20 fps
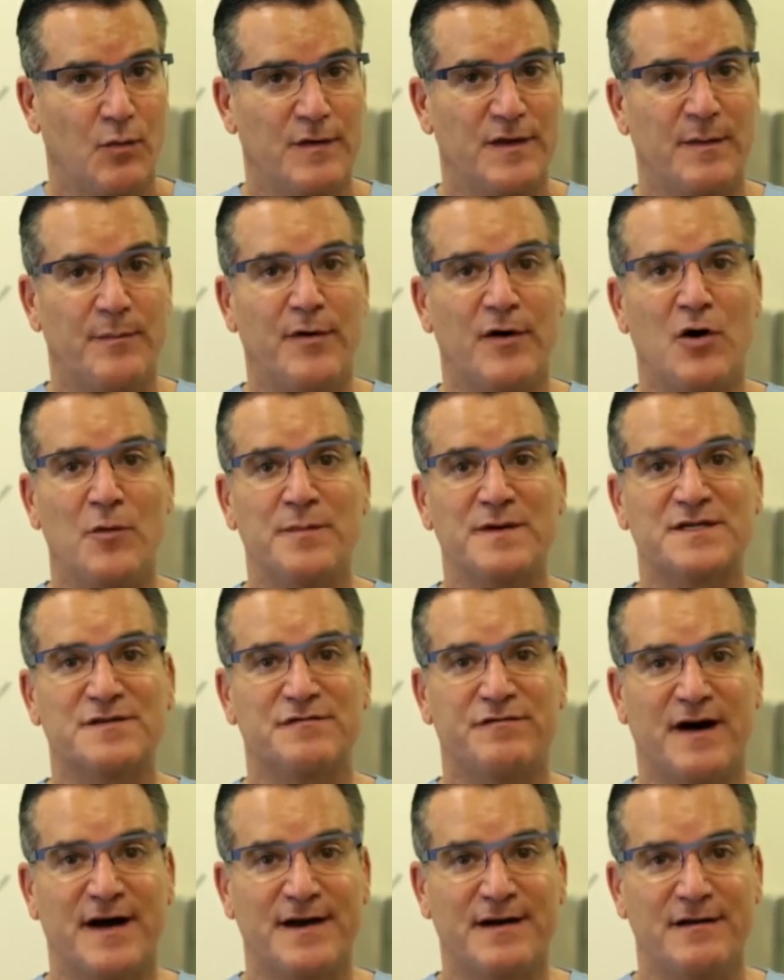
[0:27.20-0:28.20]
When the pulp is
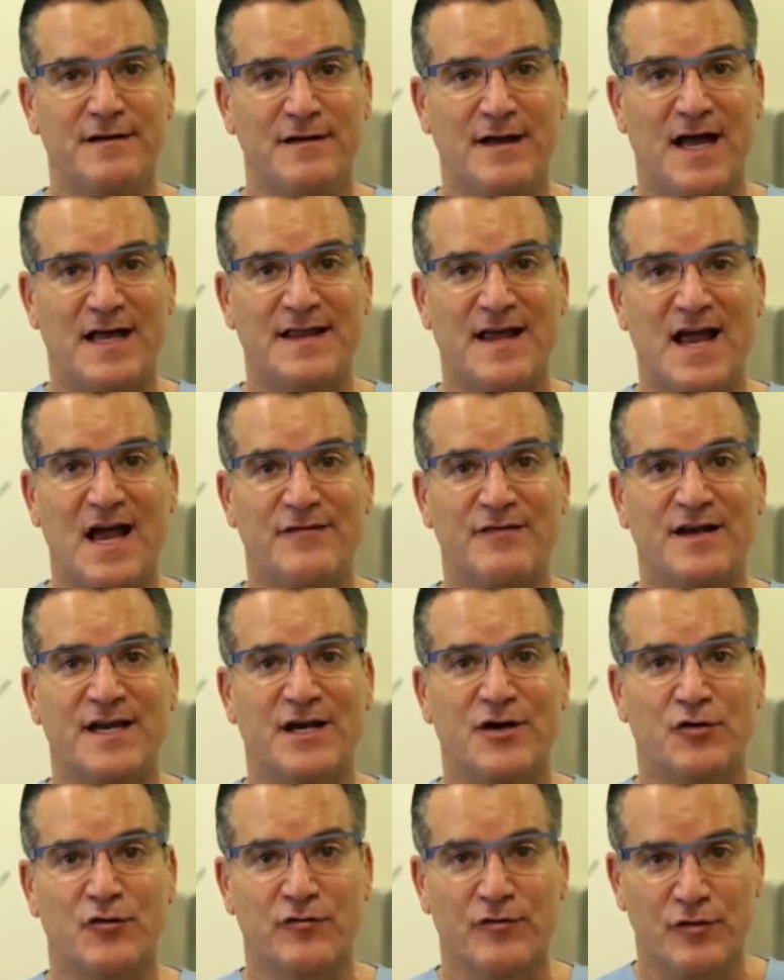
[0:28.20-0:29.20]
vital and they have an
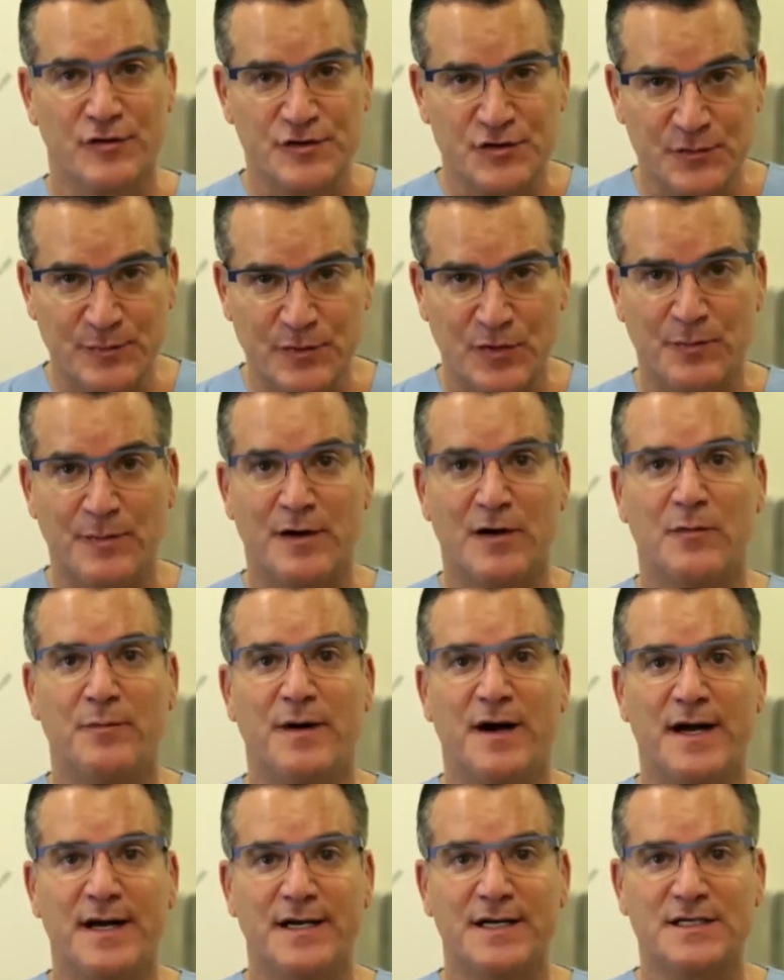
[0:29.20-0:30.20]
irreversible
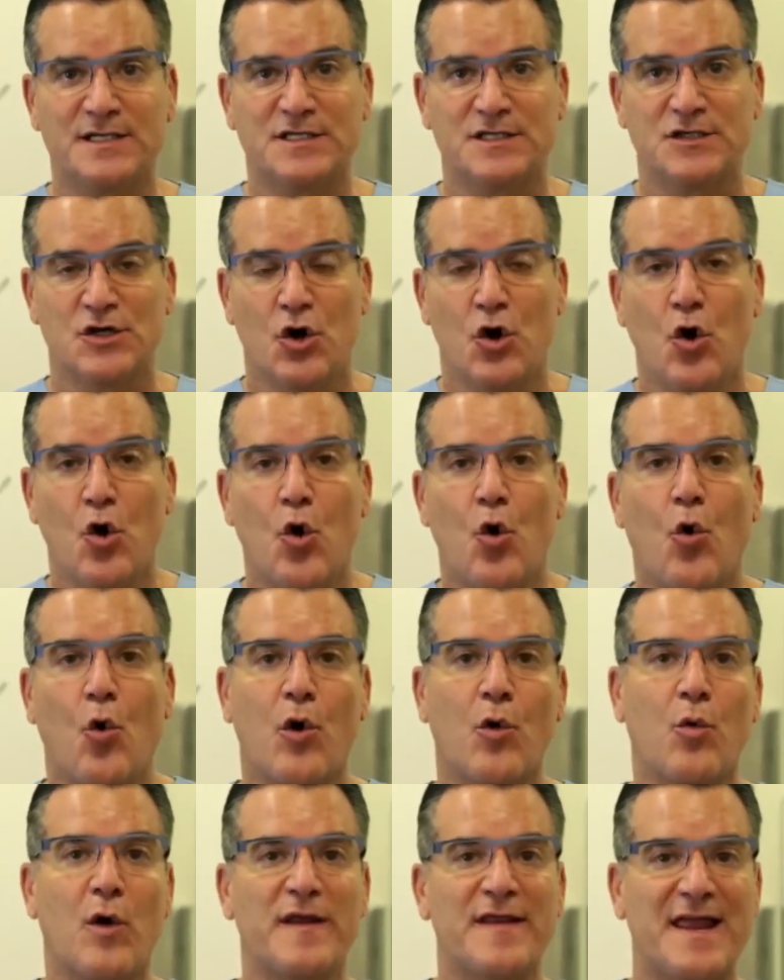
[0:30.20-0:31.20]
pulpitis,
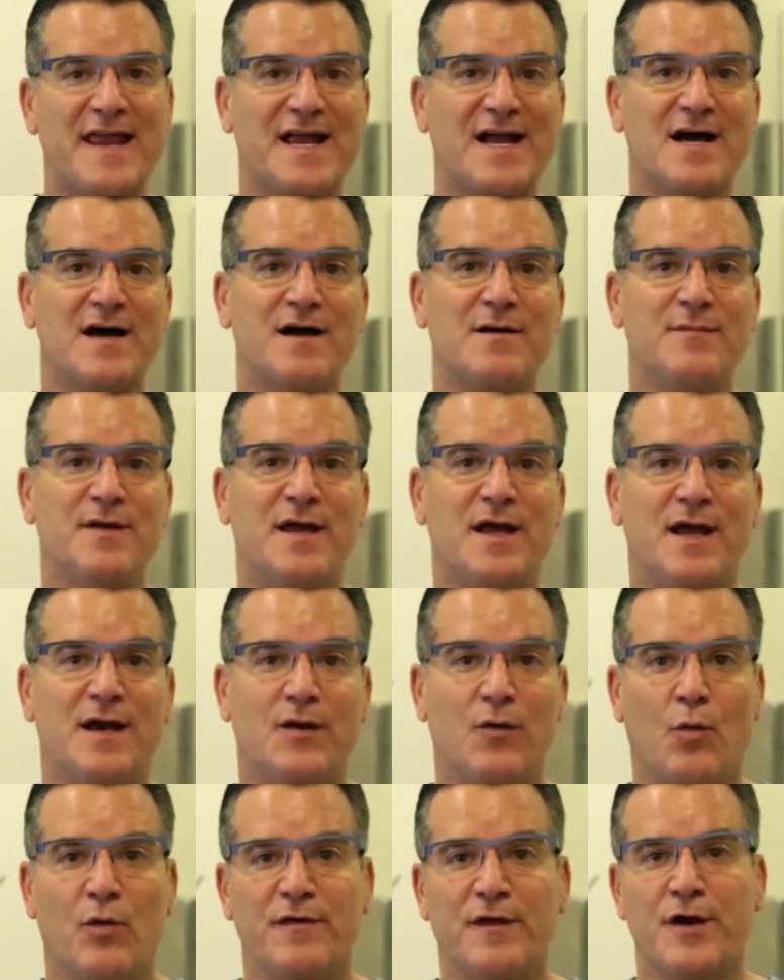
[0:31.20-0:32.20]
or when they come
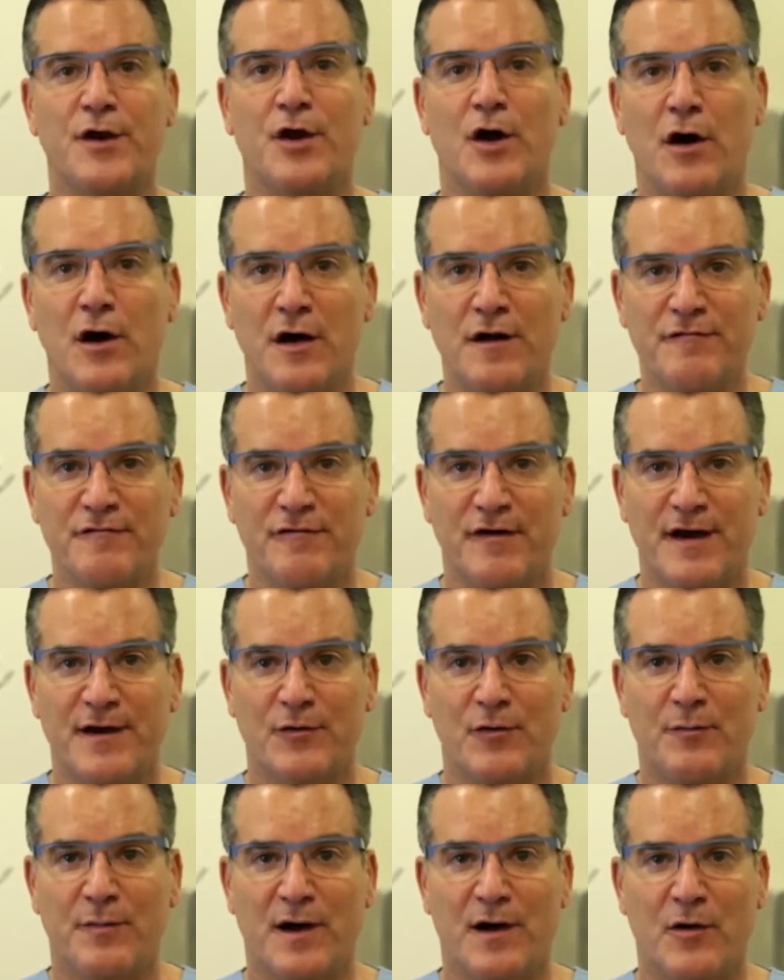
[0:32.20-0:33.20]
in with a
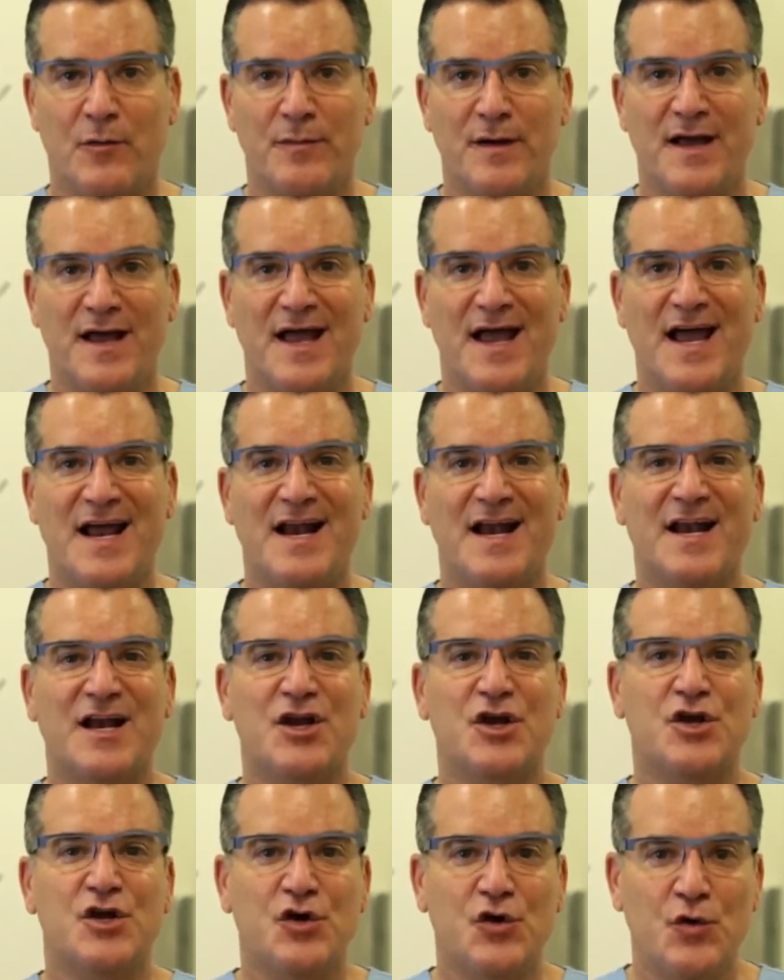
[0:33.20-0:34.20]
non-vital pulp and an
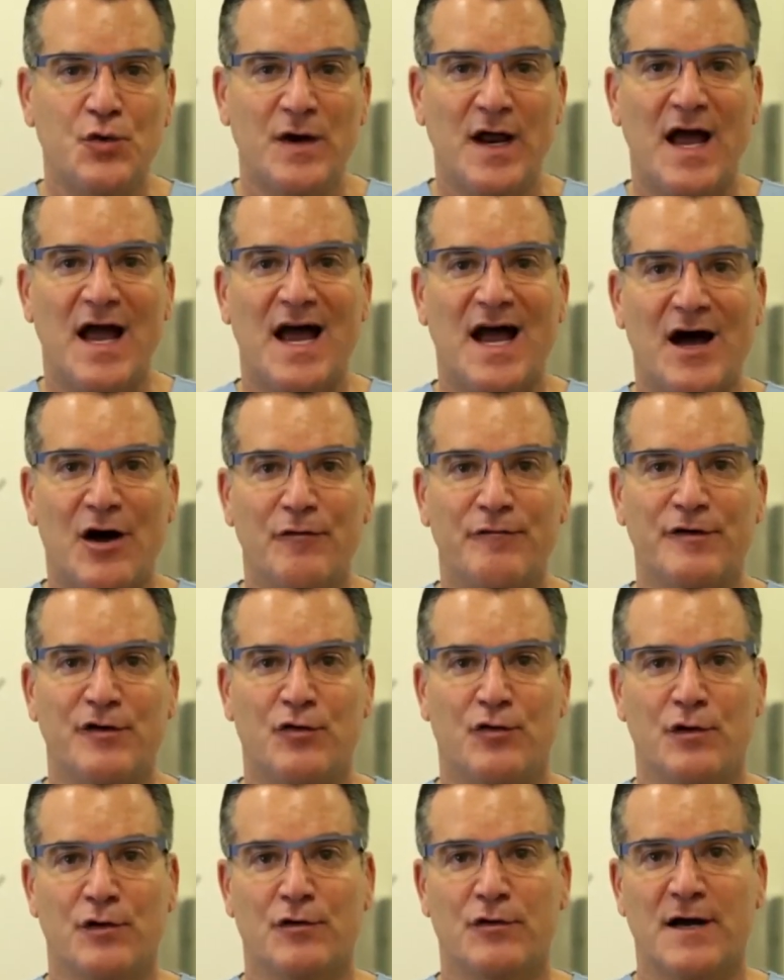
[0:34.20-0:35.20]
acute
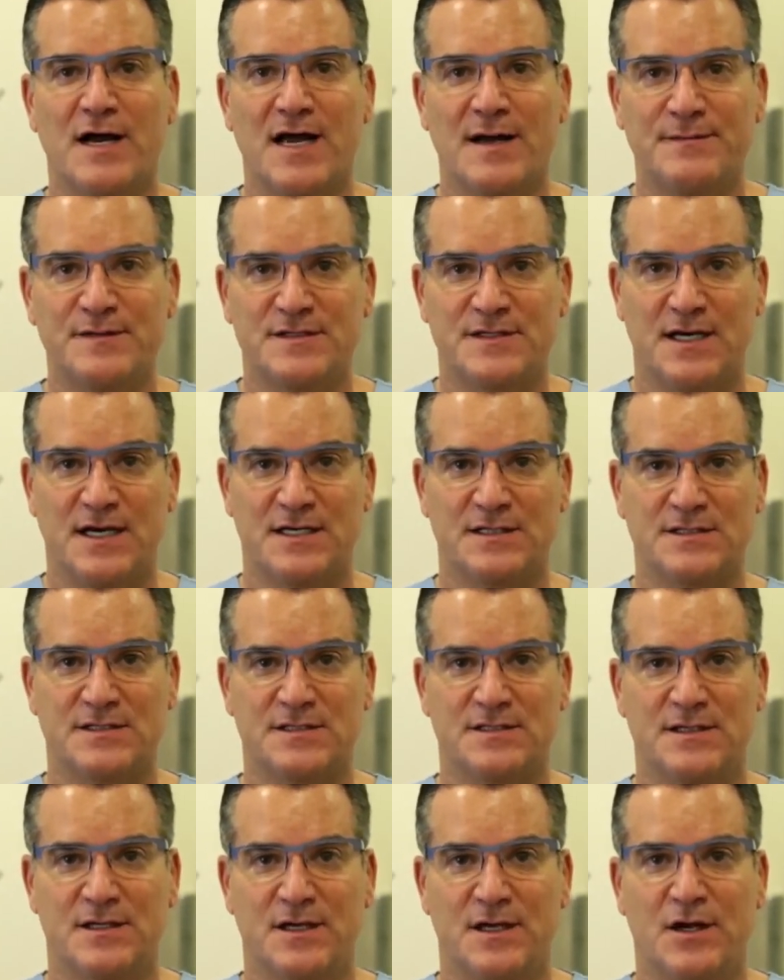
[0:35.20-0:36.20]
alveolar
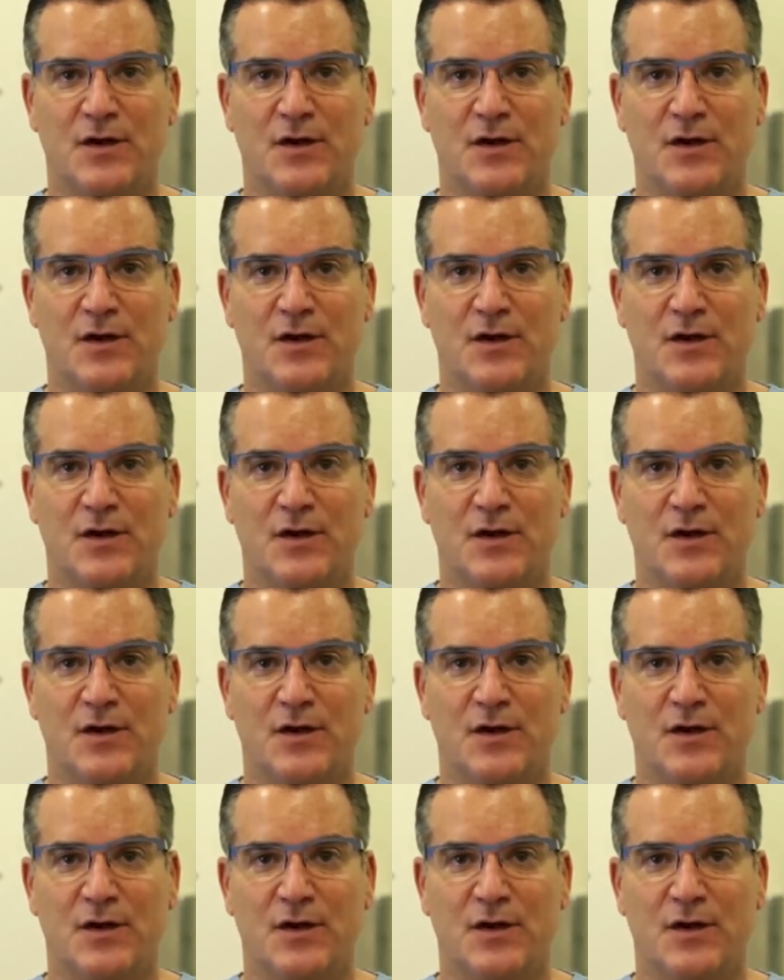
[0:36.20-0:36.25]
abscess.